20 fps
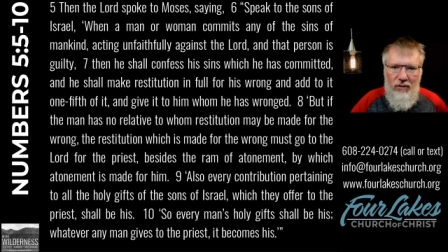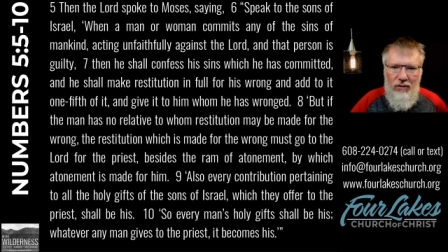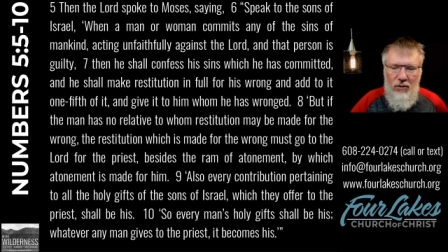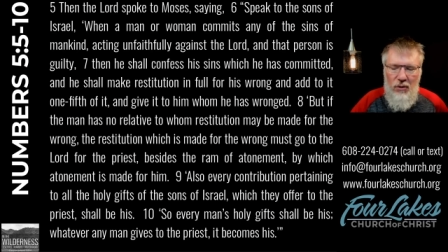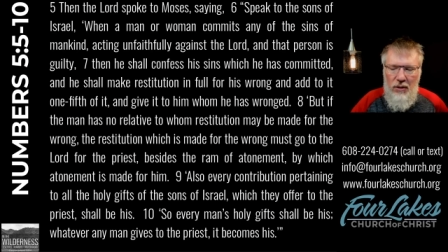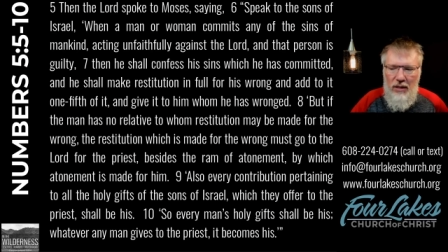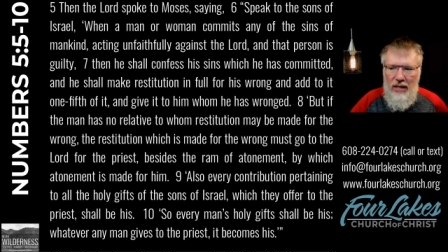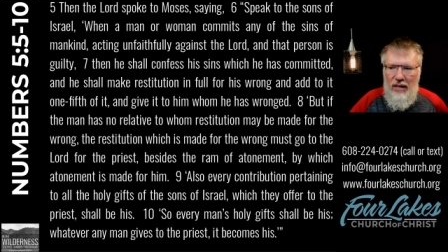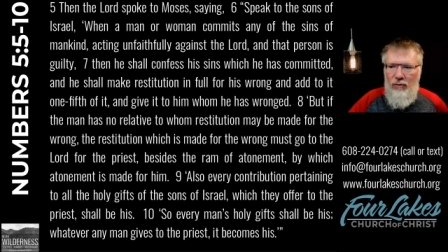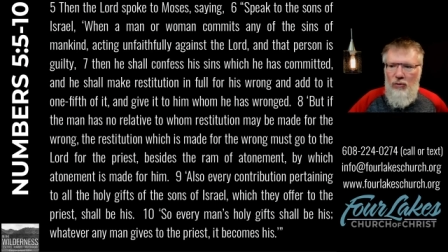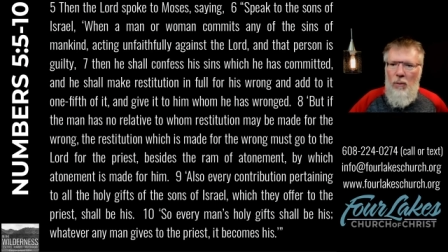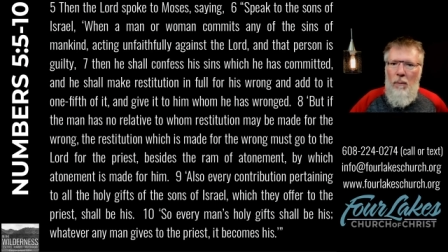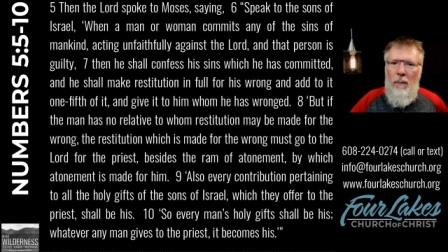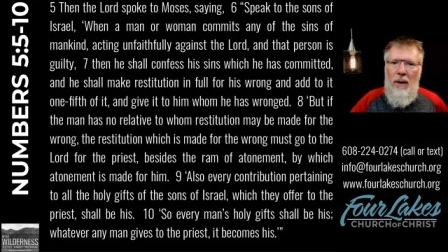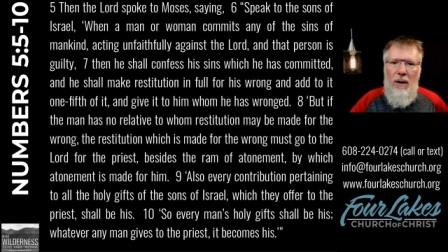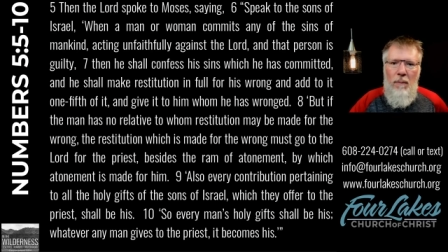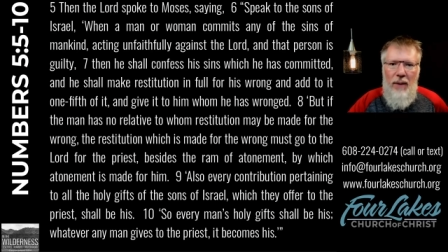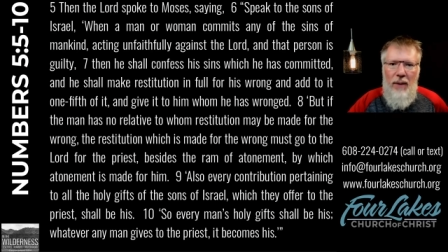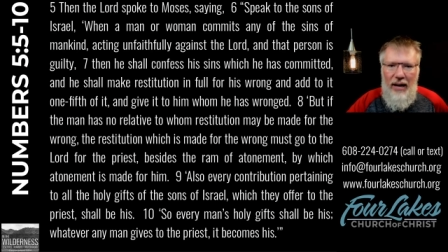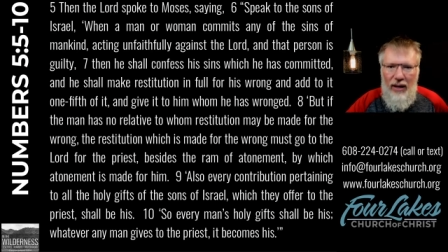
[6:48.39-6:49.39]
So they have to
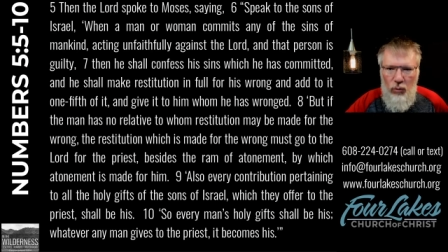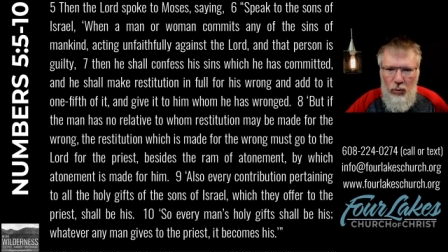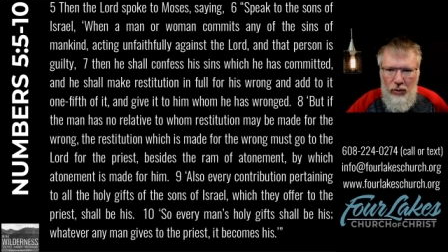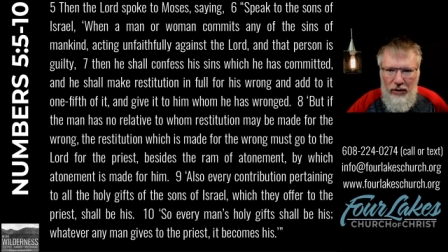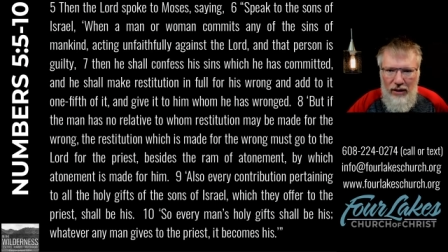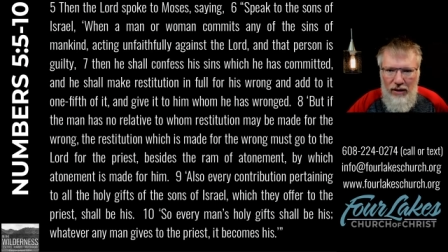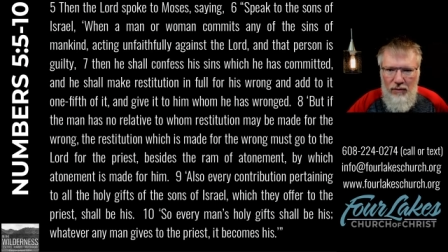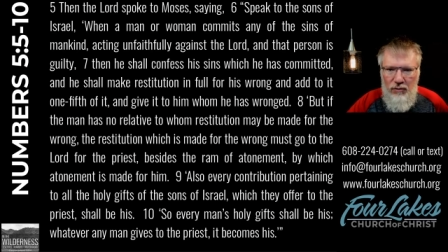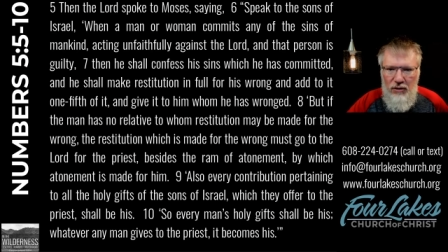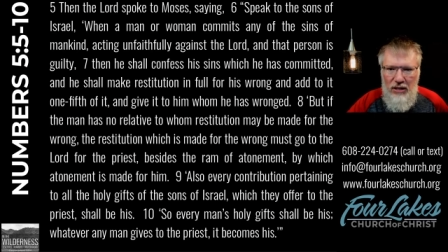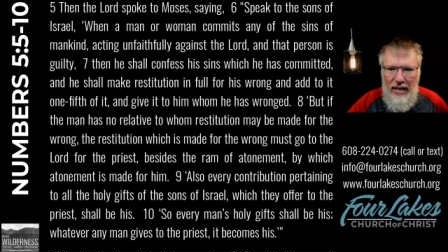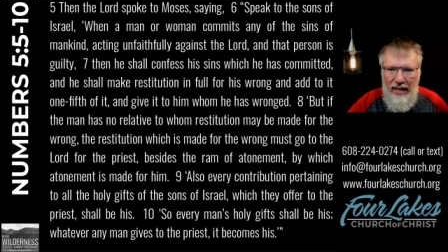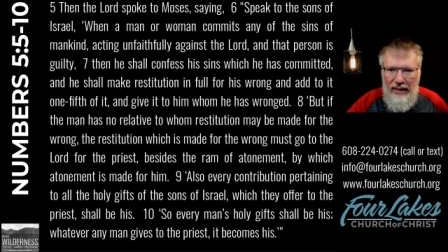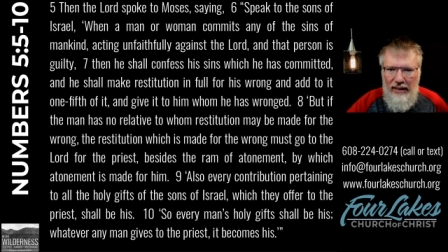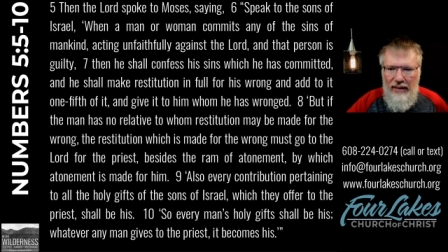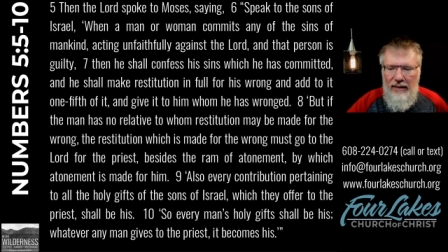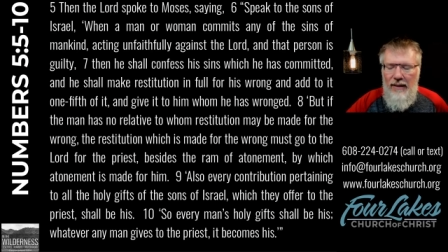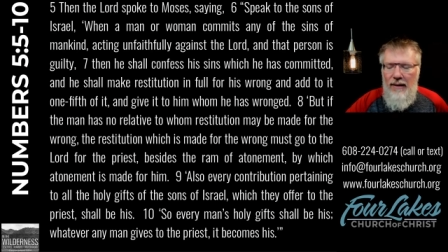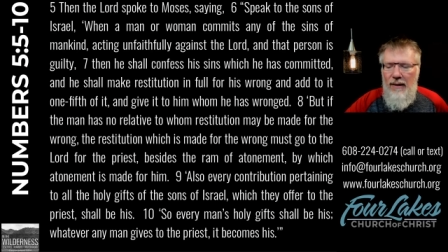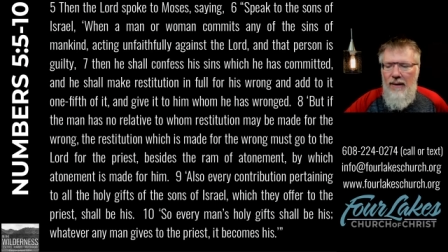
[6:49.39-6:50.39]
pay back what they have
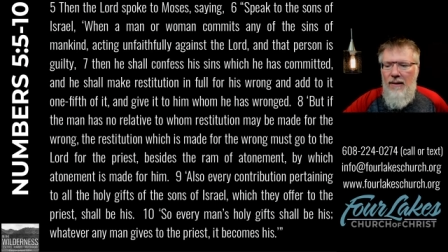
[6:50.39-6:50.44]
taken